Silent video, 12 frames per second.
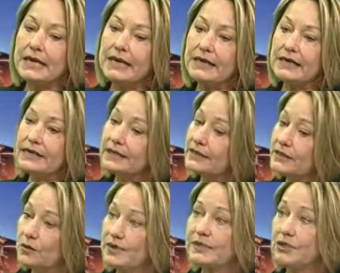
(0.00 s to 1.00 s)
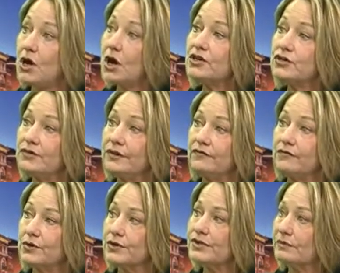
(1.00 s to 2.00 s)
and there was a doctor in the
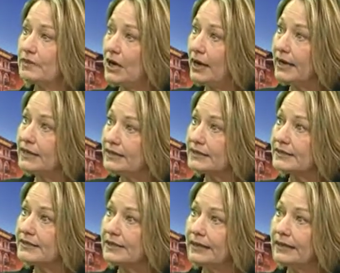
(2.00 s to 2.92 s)
foursome behind us,